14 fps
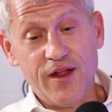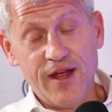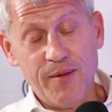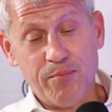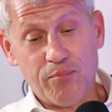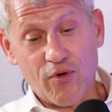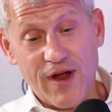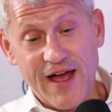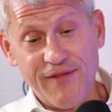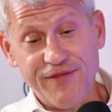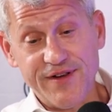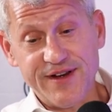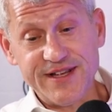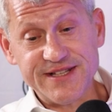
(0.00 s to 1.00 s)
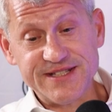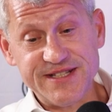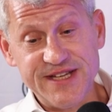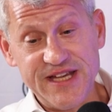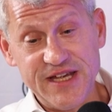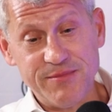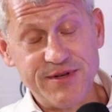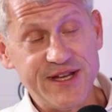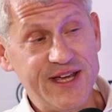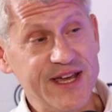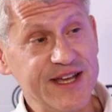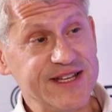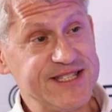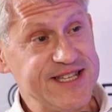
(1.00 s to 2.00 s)
a profit is deemed
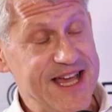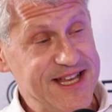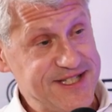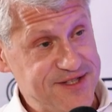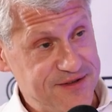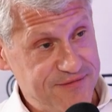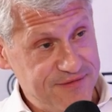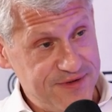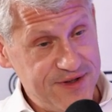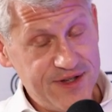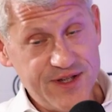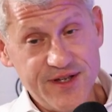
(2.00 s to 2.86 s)
excessive,